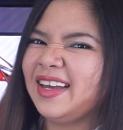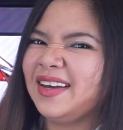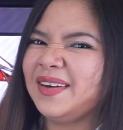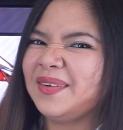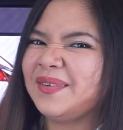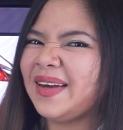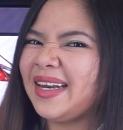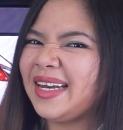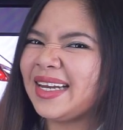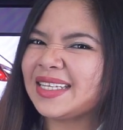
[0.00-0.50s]

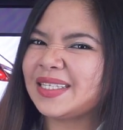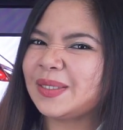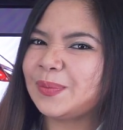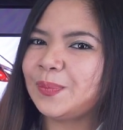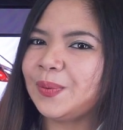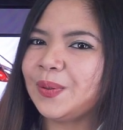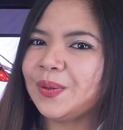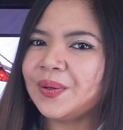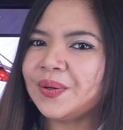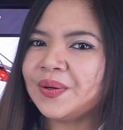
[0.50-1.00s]
When
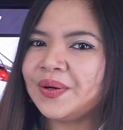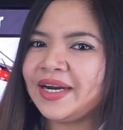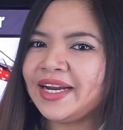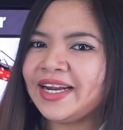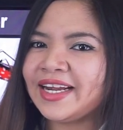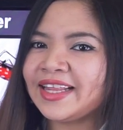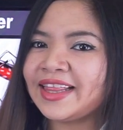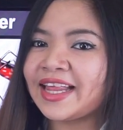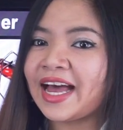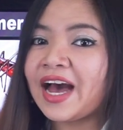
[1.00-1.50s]

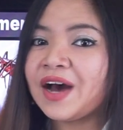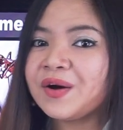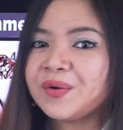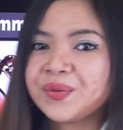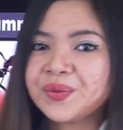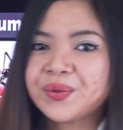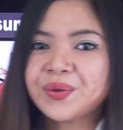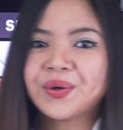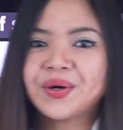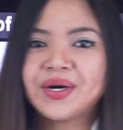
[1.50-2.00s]
exploring the
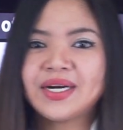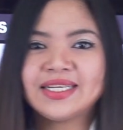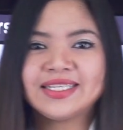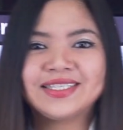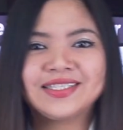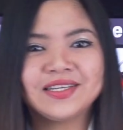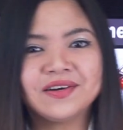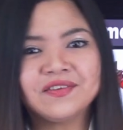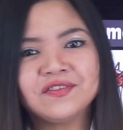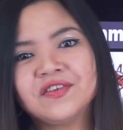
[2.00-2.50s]

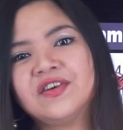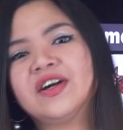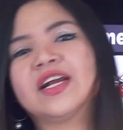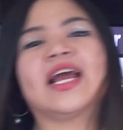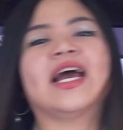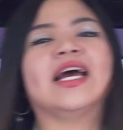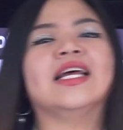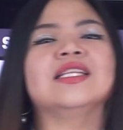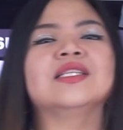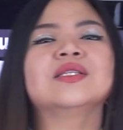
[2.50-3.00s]
outdoors, don't
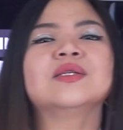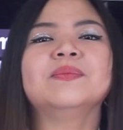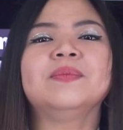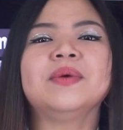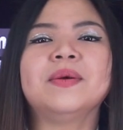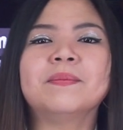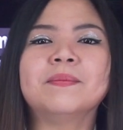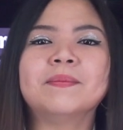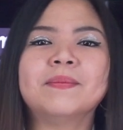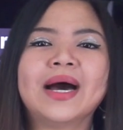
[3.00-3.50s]
forget to
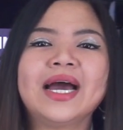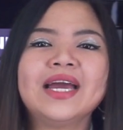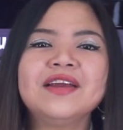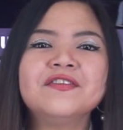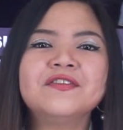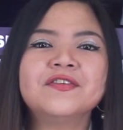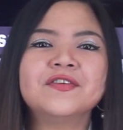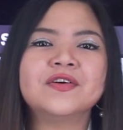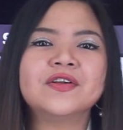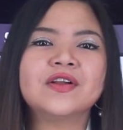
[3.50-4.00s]
be
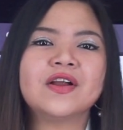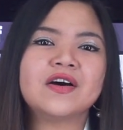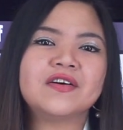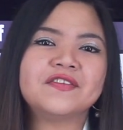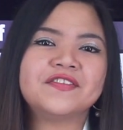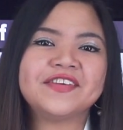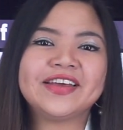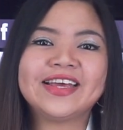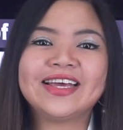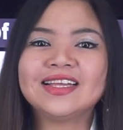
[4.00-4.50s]
mindful
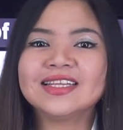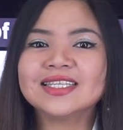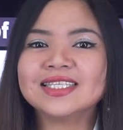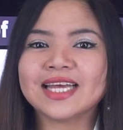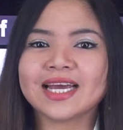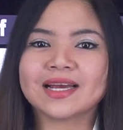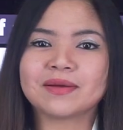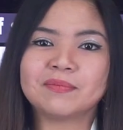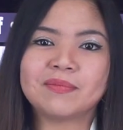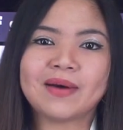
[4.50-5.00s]
of
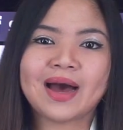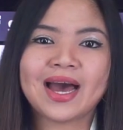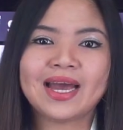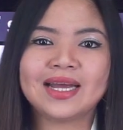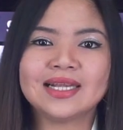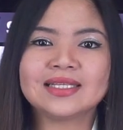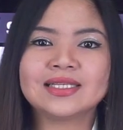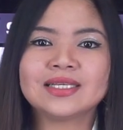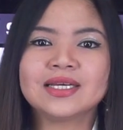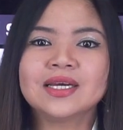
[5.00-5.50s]
insect
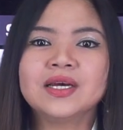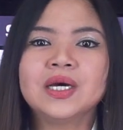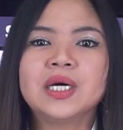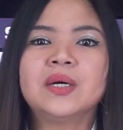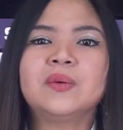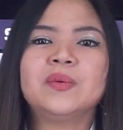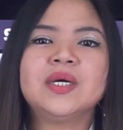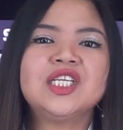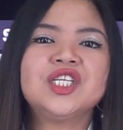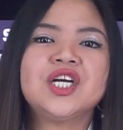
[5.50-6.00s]
bites,
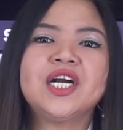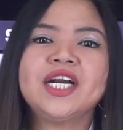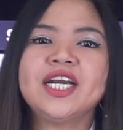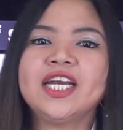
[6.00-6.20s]
which are